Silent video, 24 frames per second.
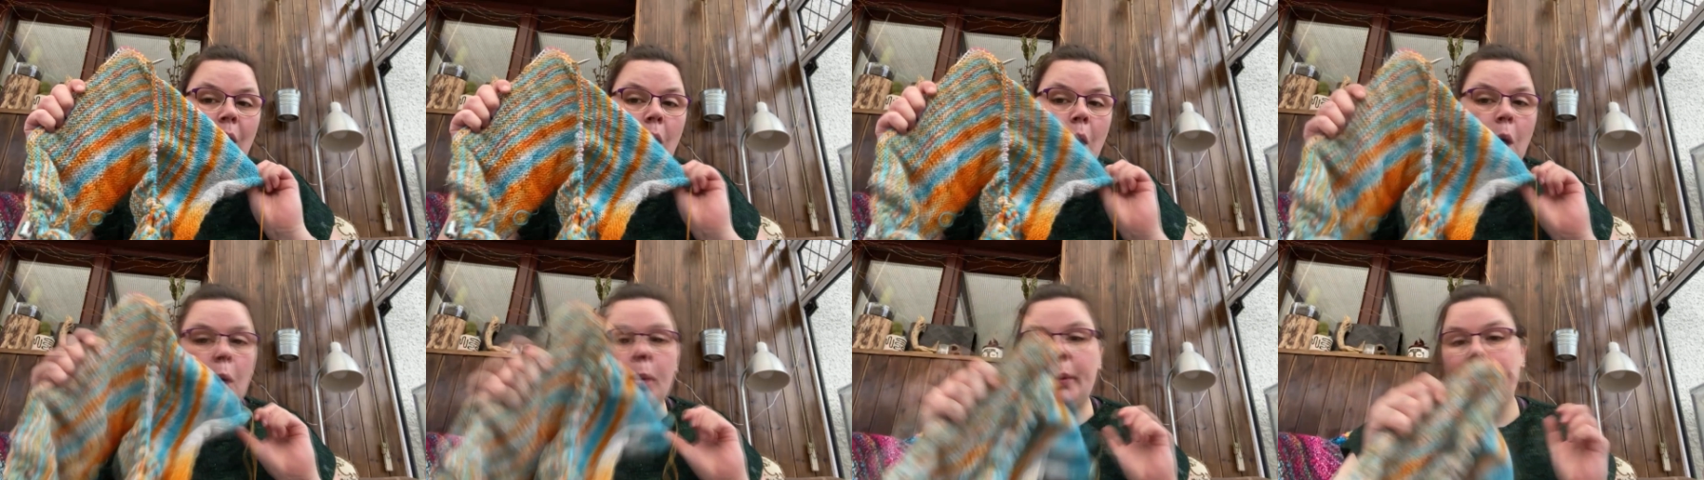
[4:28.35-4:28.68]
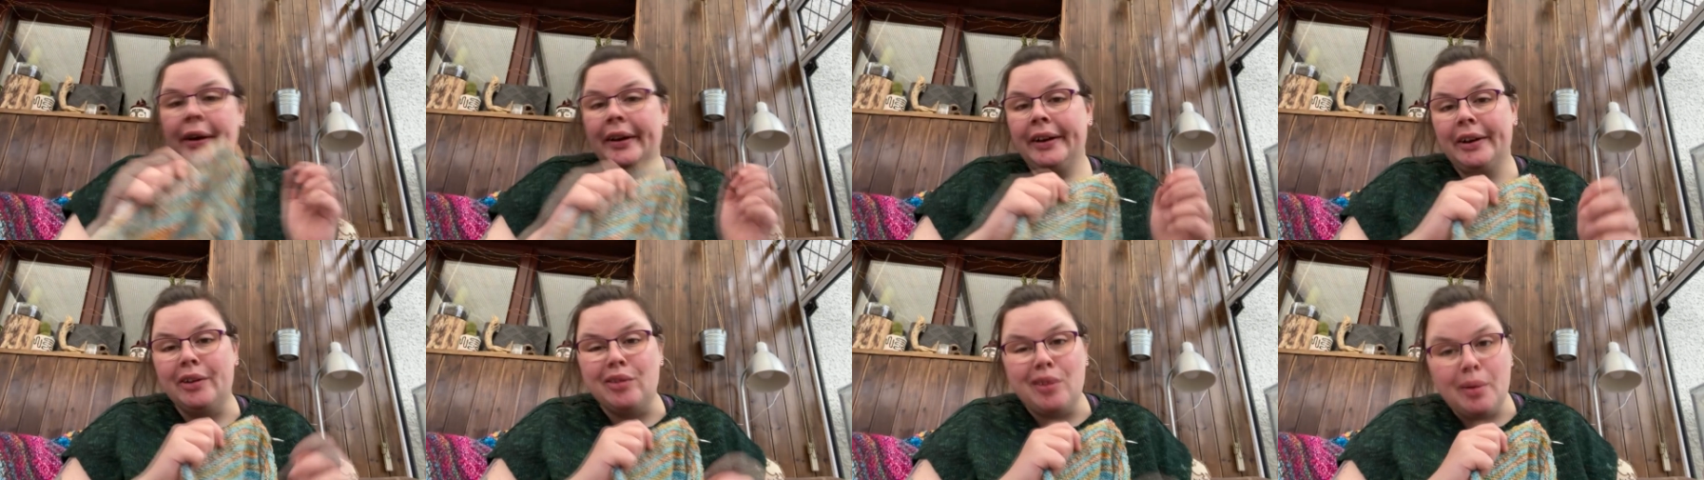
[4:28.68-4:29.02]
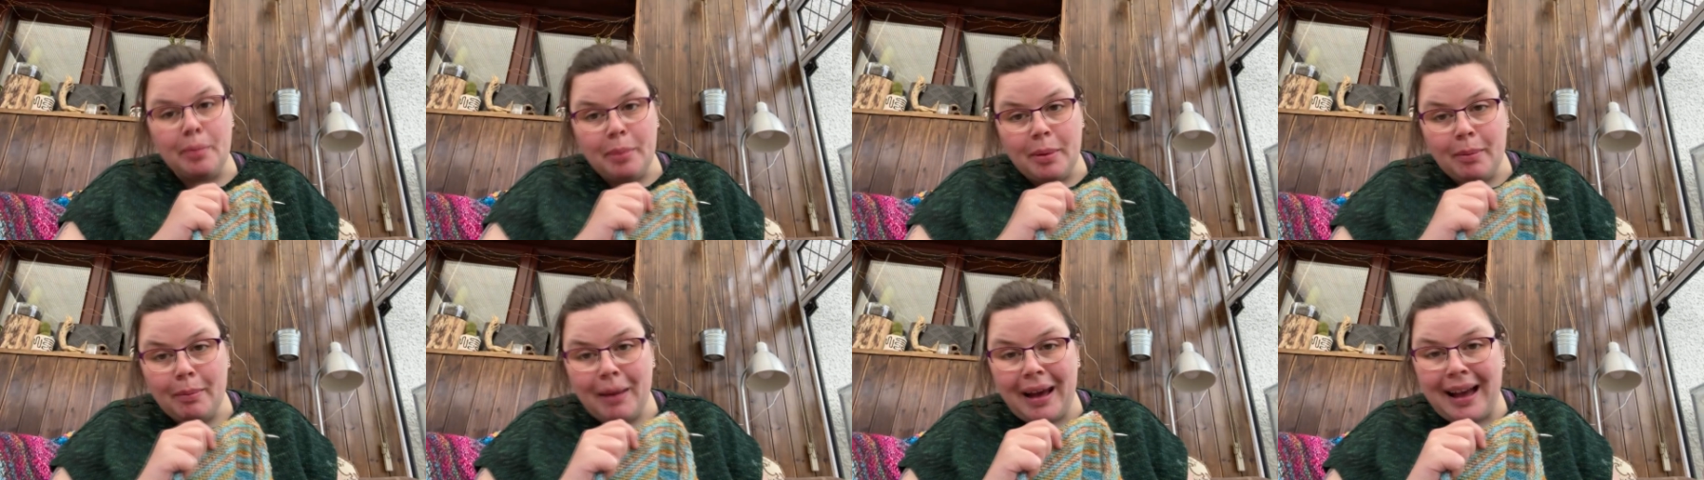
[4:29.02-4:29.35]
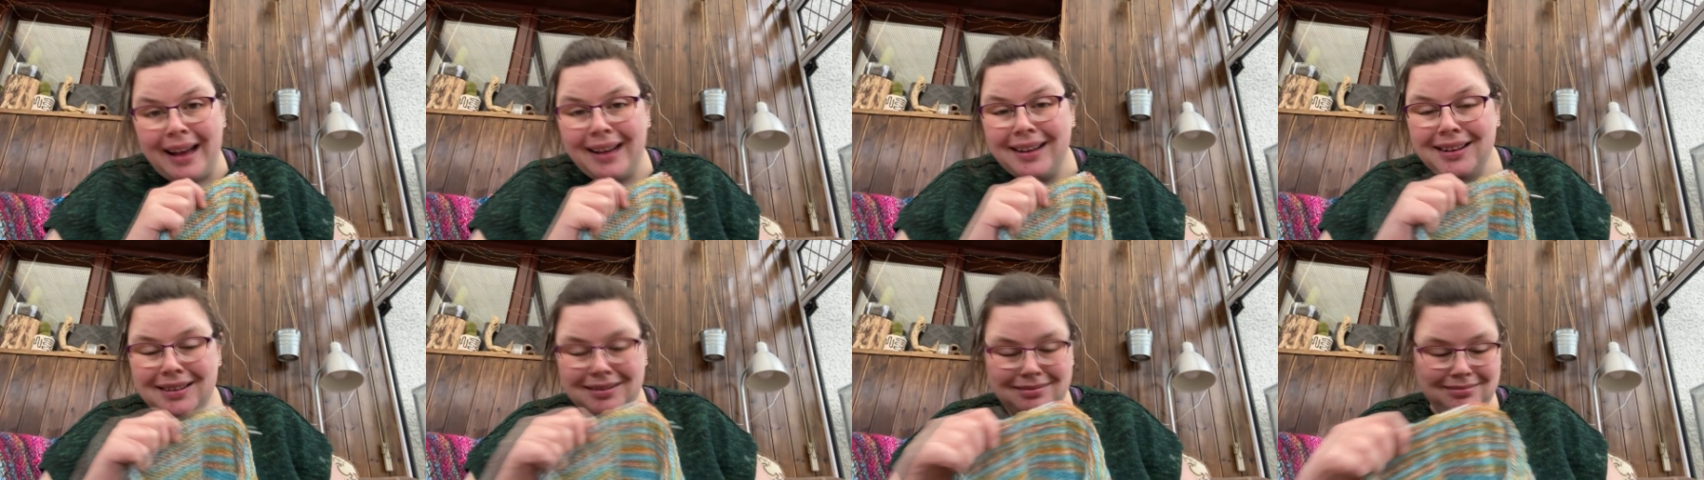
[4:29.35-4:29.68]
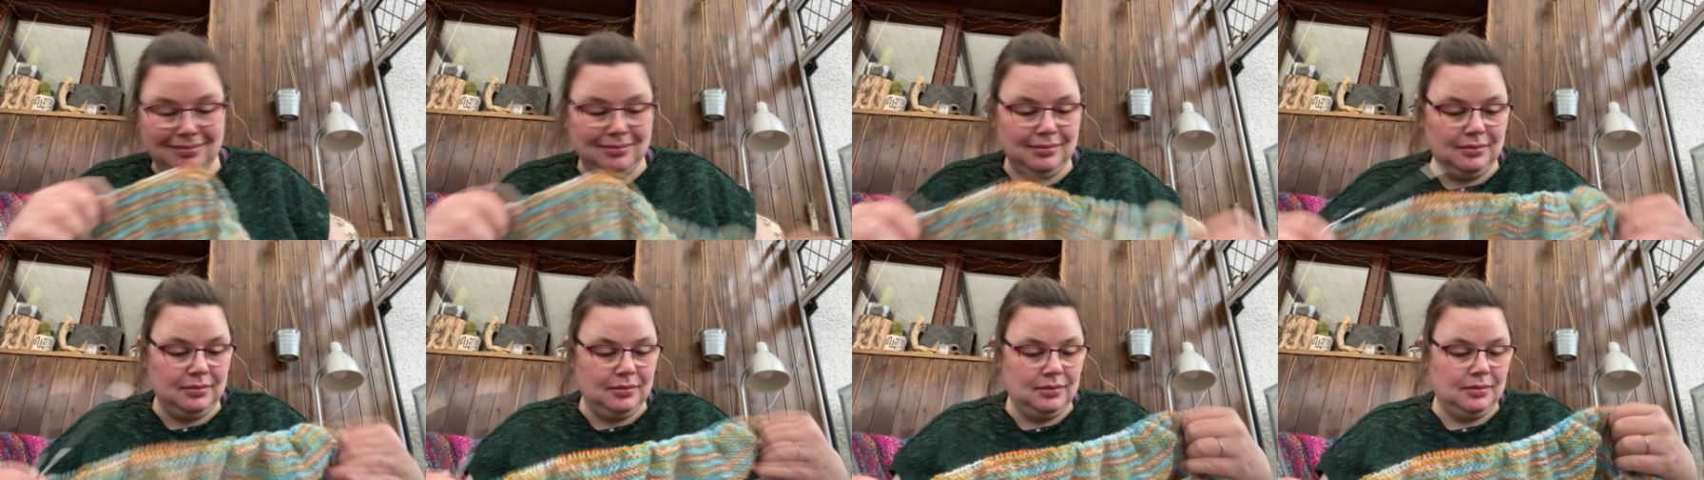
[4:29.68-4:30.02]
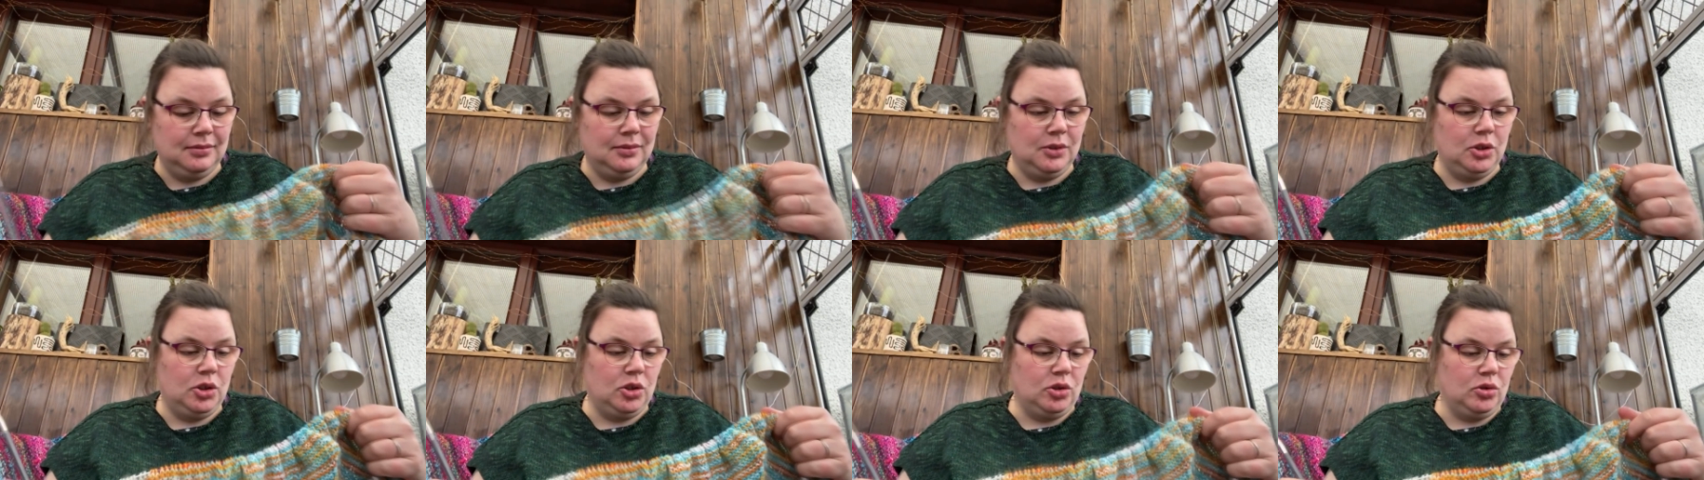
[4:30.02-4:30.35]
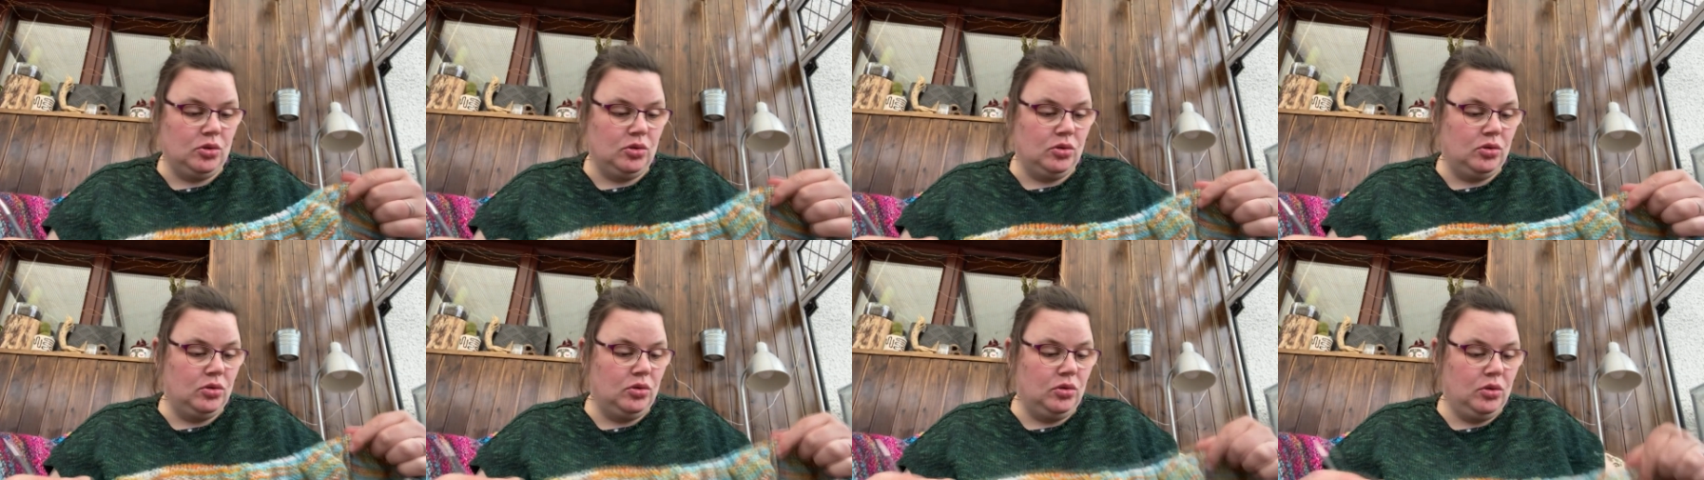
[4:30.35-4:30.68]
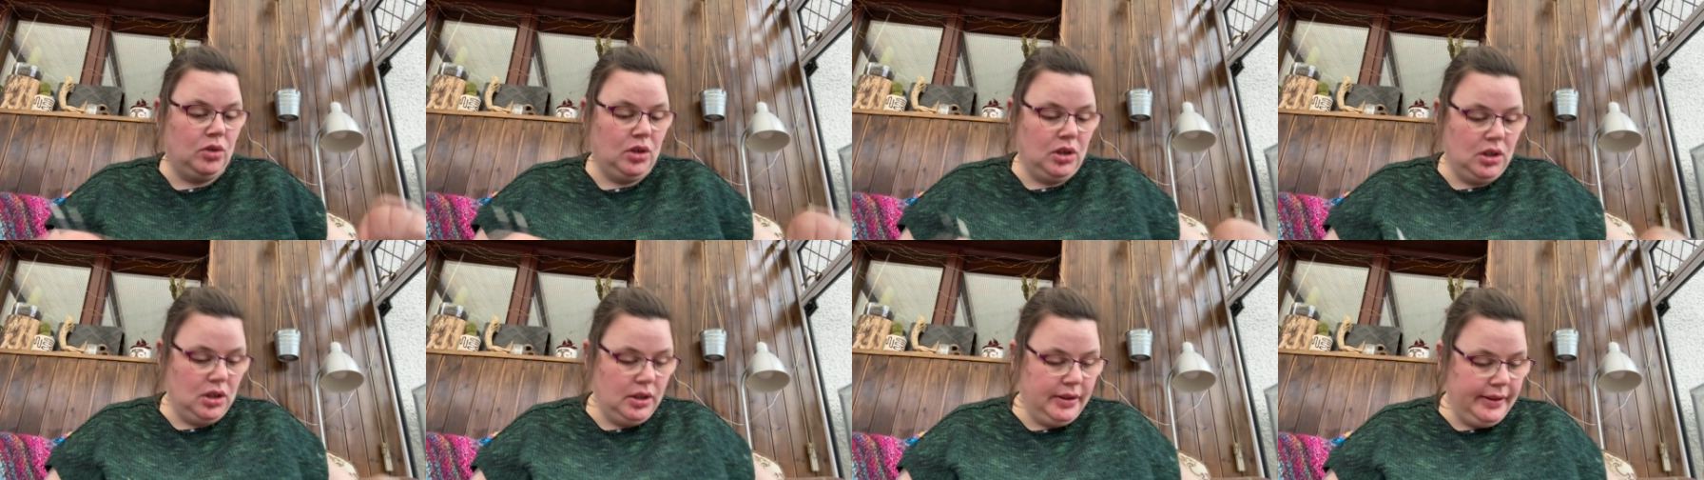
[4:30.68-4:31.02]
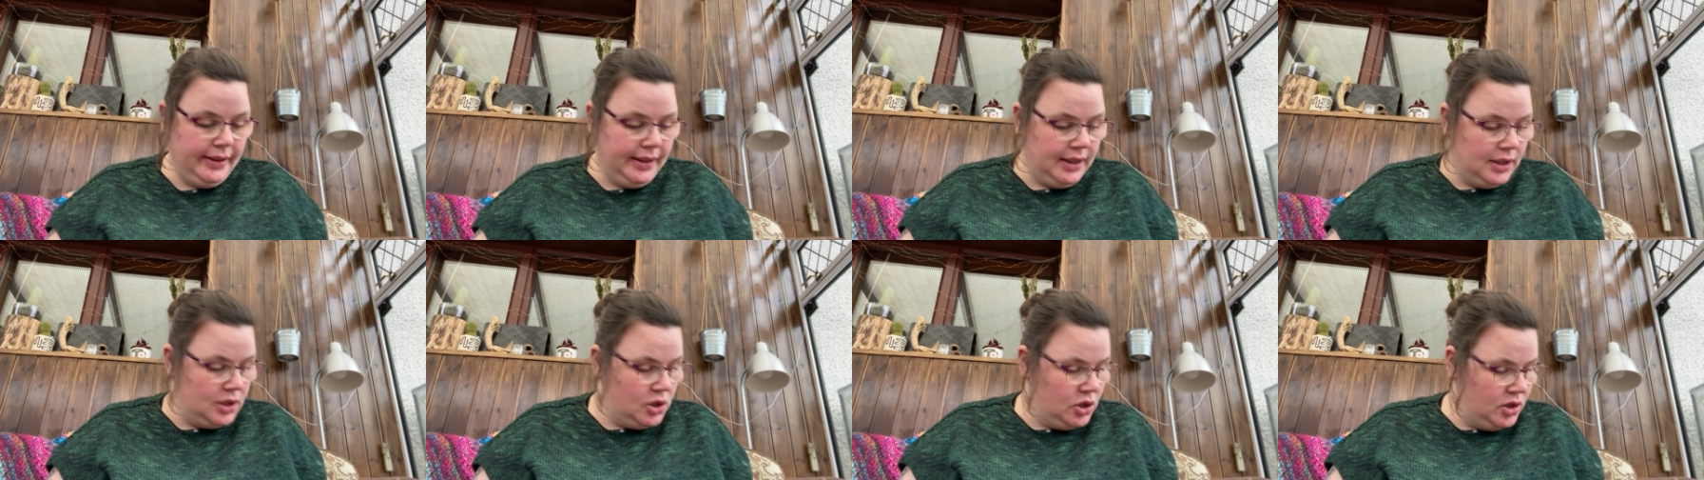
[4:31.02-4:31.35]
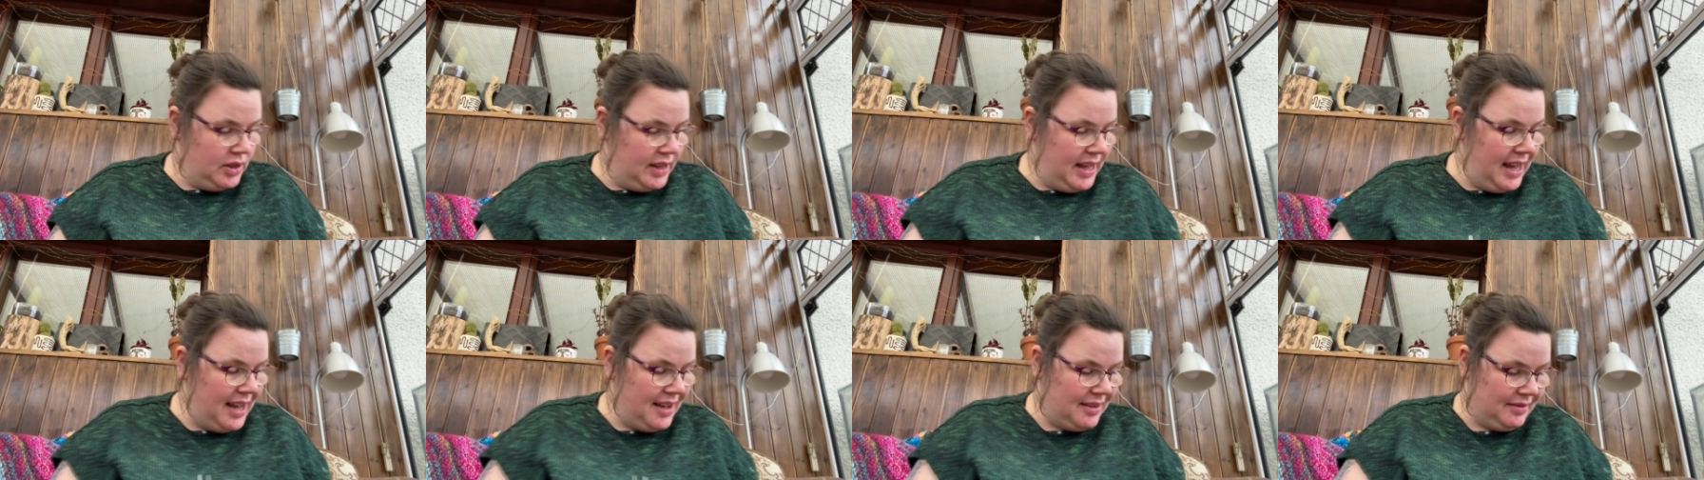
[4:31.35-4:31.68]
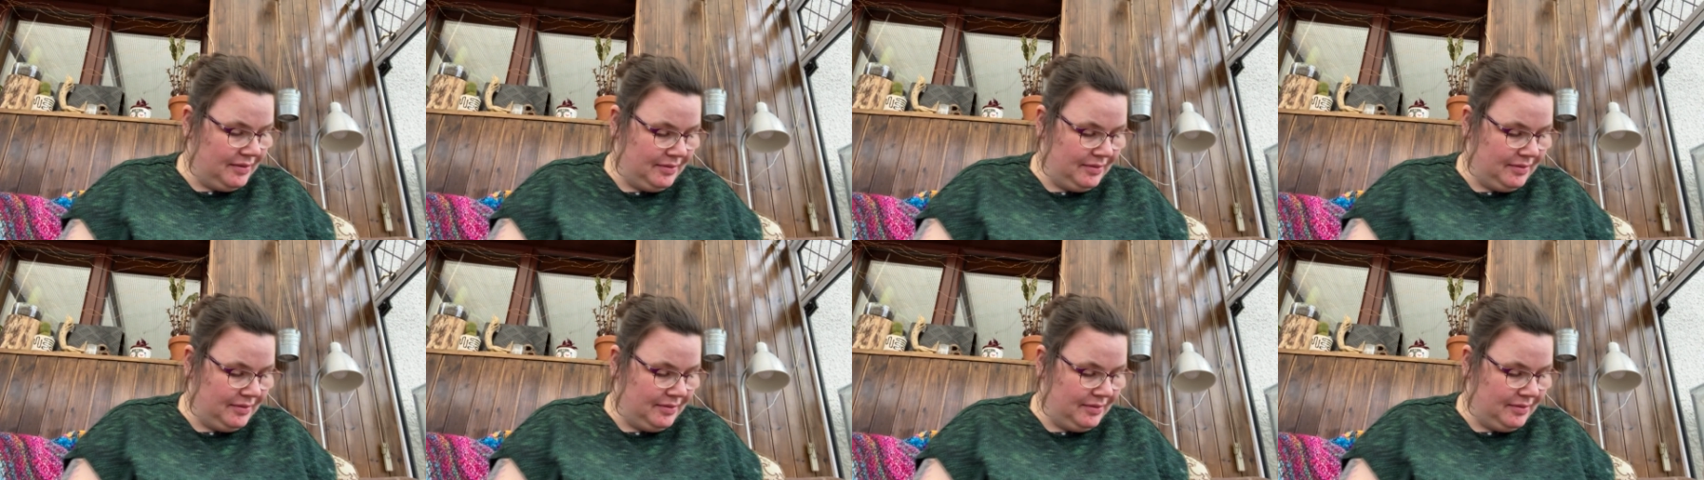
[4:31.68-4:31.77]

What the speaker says: We're gonna rip it back. So let's do that.